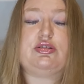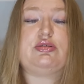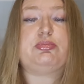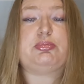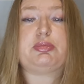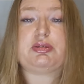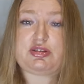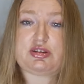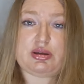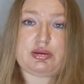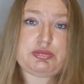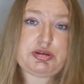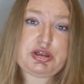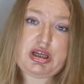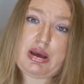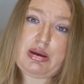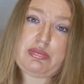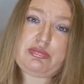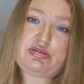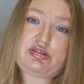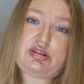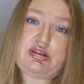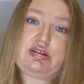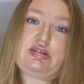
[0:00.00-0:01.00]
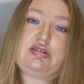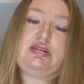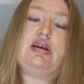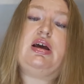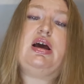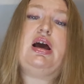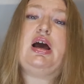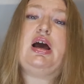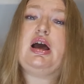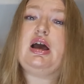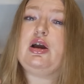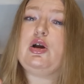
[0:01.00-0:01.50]
But sometimes it's
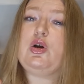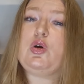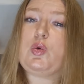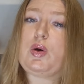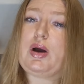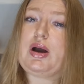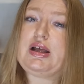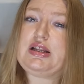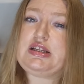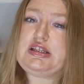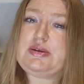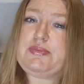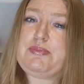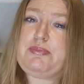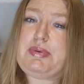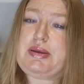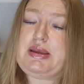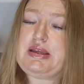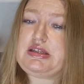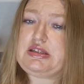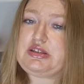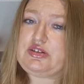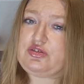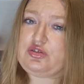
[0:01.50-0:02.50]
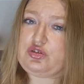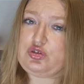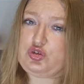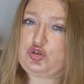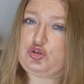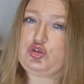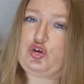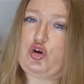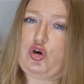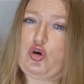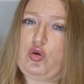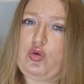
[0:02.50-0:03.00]
quite a bit
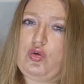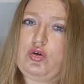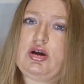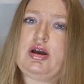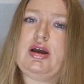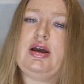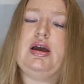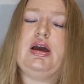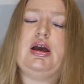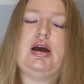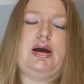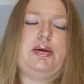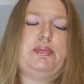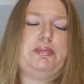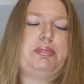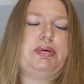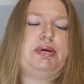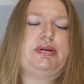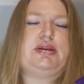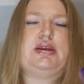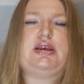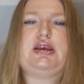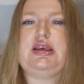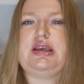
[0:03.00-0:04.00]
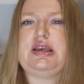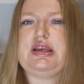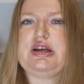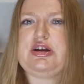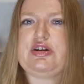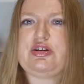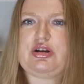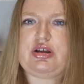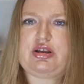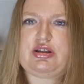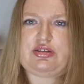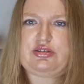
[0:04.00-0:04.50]
strong, but
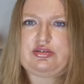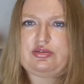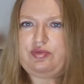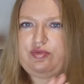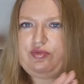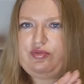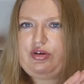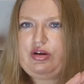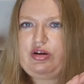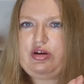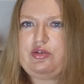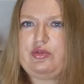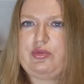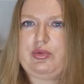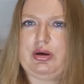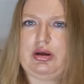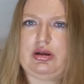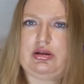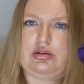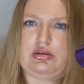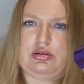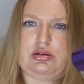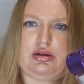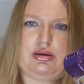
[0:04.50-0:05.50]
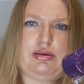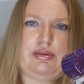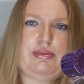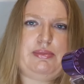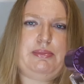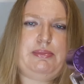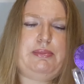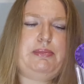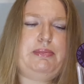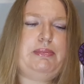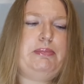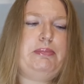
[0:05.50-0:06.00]
here it's very well
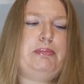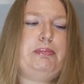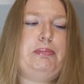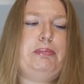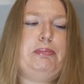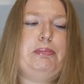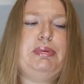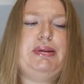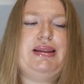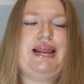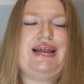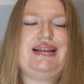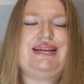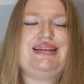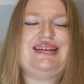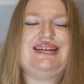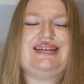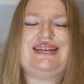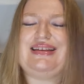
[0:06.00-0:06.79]
blended.